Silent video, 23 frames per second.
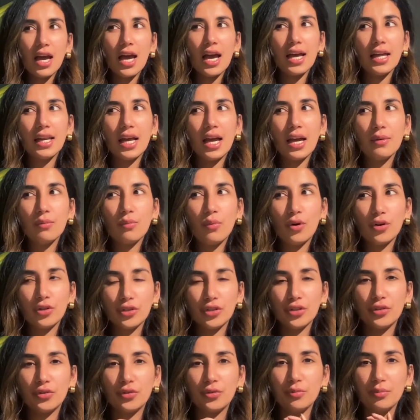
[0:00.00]
and I
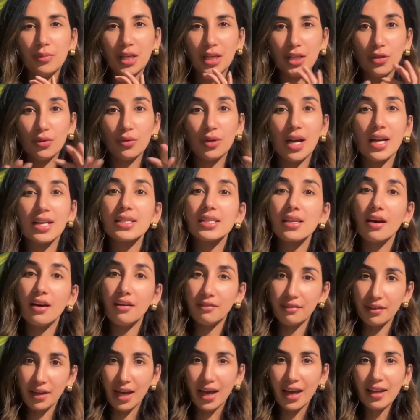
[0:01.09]
wanted to make you guys
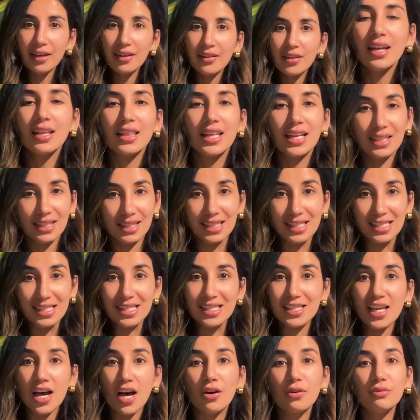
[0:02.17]
aware that this
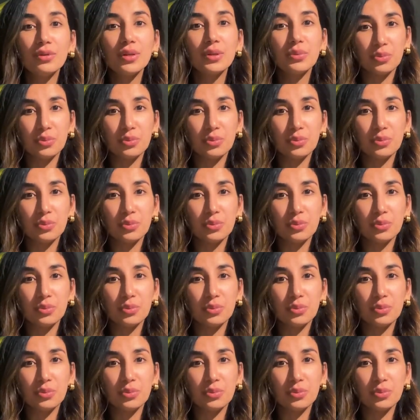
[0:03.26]
is how we